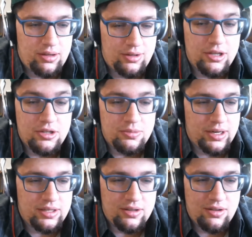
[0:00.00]
lunch
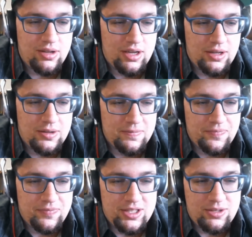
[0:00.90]
break, so
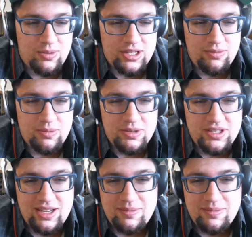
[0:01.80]
let's watch it one more time.